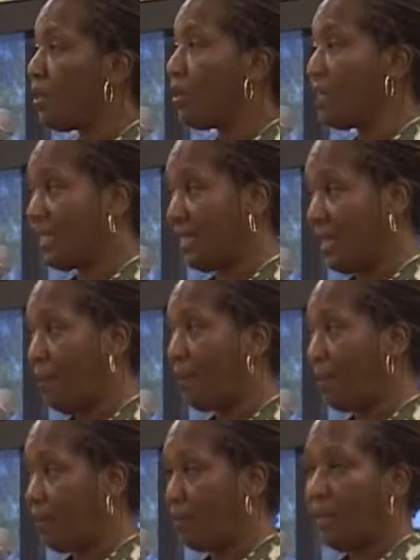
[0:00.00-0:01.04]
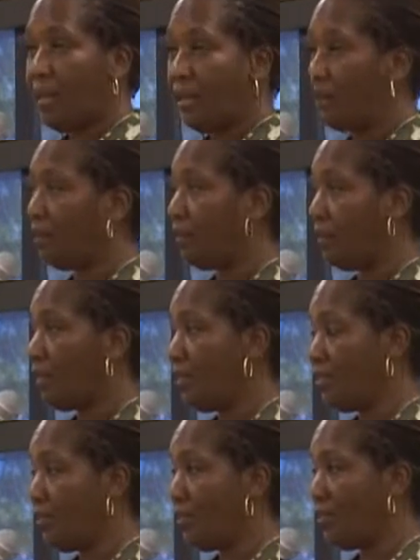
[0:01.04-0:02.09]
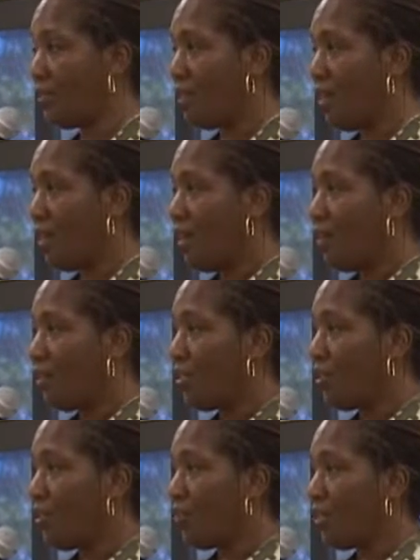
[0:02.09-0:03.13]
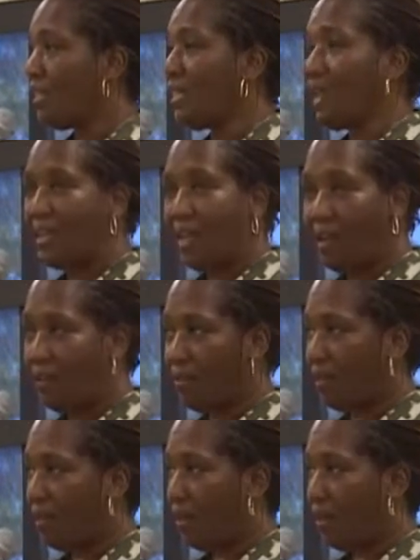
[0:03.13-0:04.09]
in acceptance by clinicians to using telehealth,